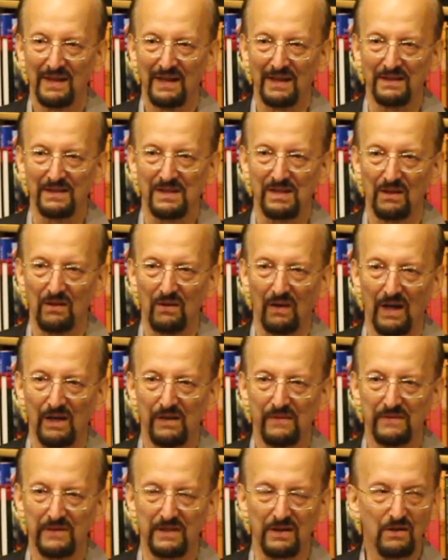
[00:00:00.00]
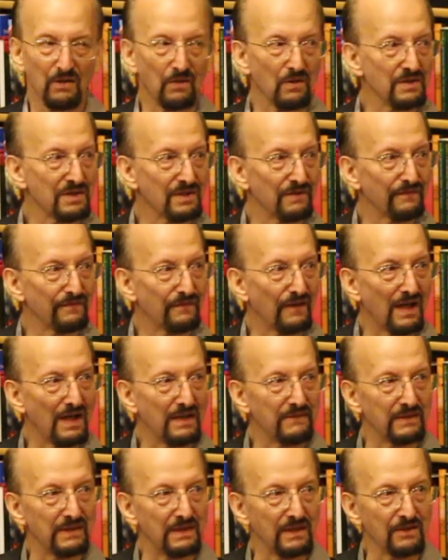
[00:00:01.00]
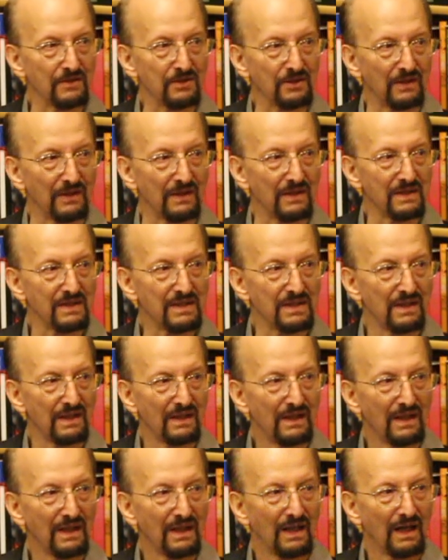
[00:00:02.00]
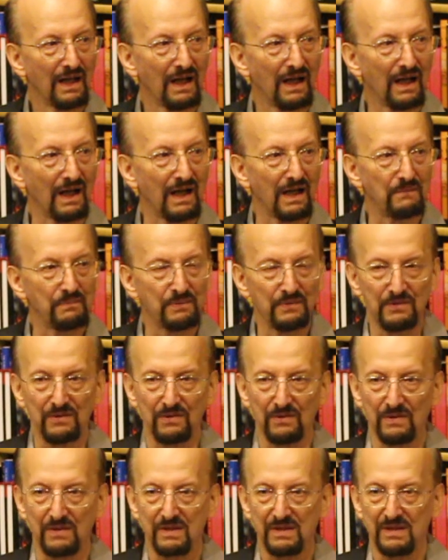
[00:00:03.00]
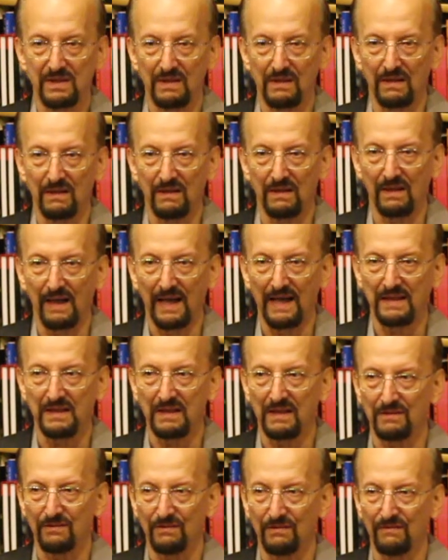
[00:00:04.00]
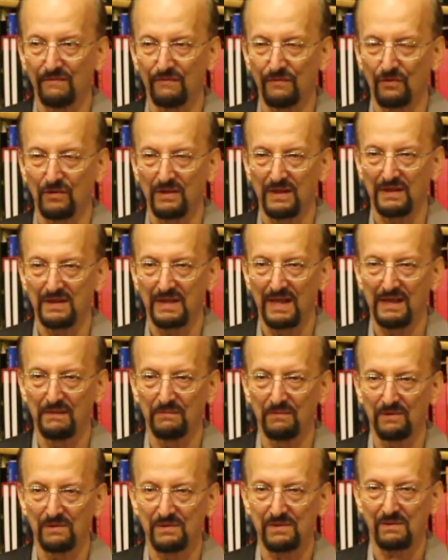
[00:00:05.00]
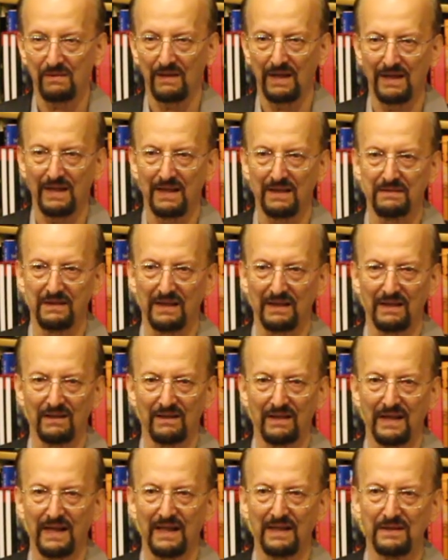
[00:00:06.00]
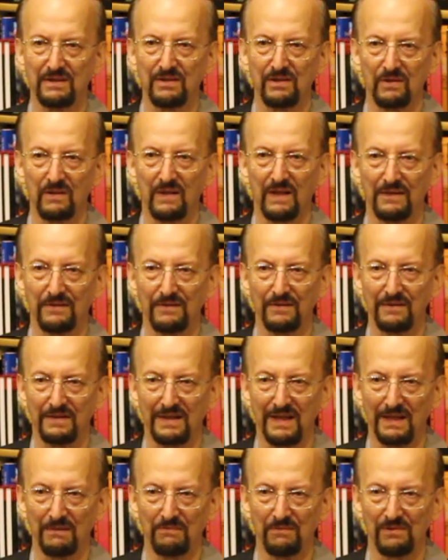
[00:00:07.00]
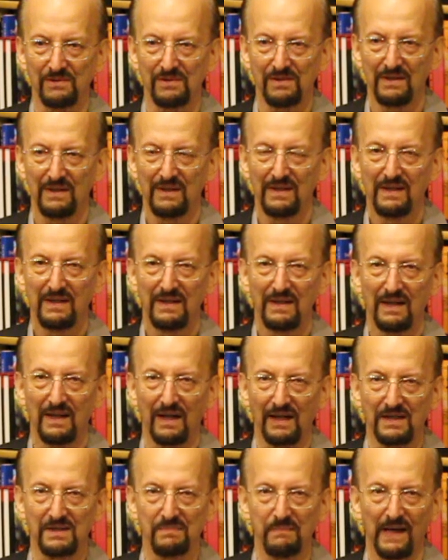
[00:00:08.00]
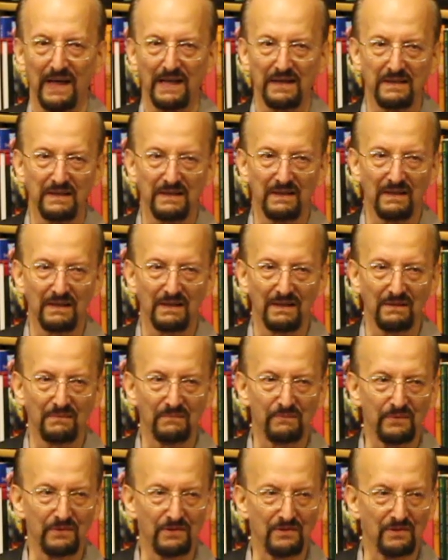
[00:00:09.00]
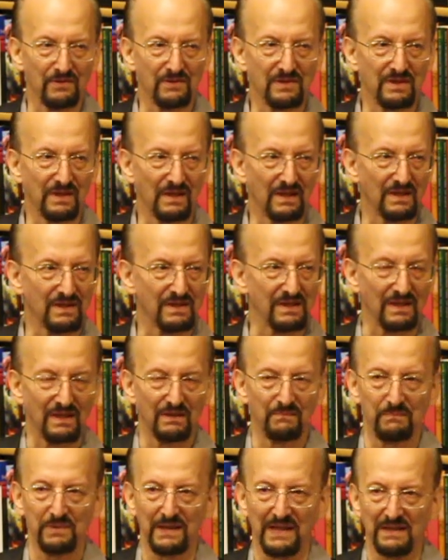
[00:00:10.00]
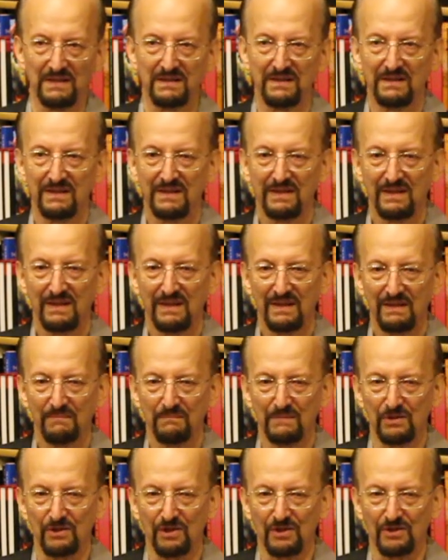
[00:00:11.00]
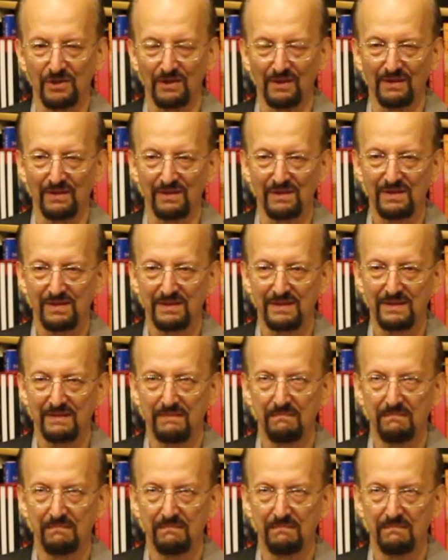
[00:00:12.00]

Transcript: And so over the course of 5 editions, I produced 840 tables. Crowley, I think, only had 200 tables. I expanded it and produced it as complete magician's